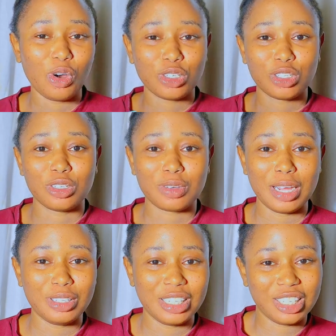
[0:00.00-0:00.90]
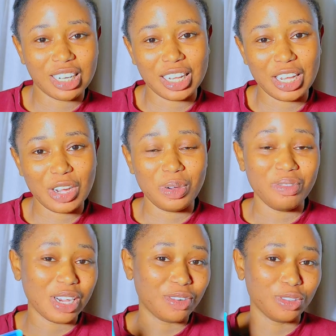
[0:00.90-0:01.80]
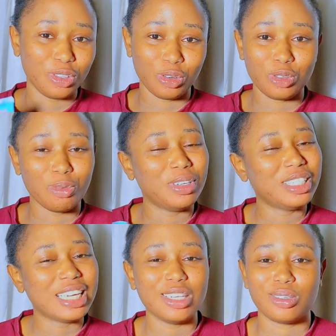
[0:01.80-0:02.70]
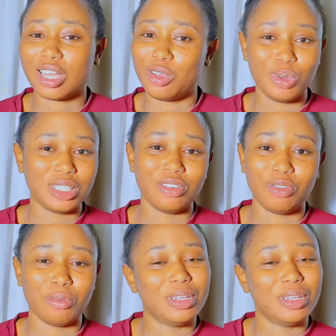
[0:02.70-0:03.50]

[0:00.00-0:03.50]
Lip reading: Also subscribe to the channel if you haven't done so. Please guys, what are you waiting for?